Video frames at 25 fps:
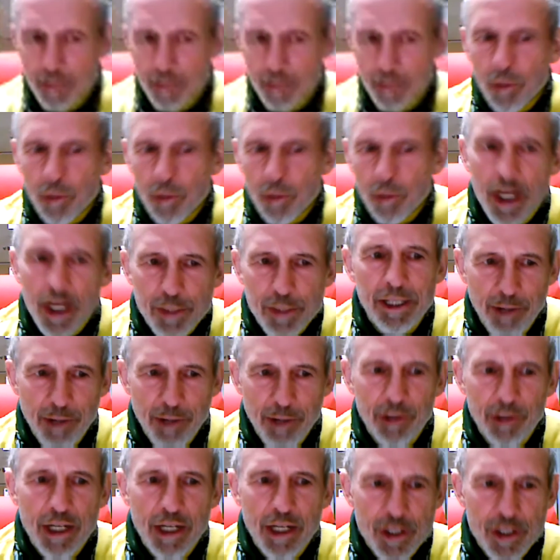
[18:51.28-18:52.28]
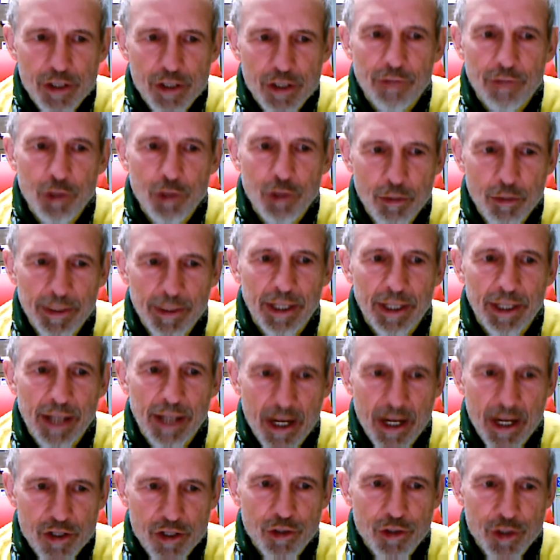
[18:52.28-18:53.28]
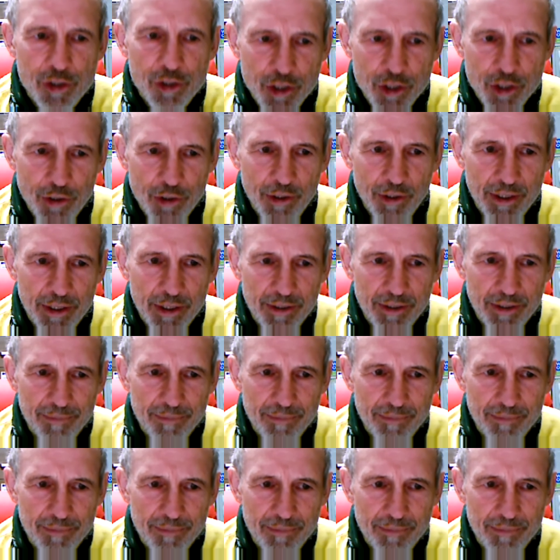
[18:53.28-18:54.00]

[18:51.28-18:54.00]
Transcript: rights being the foundation of human and national security.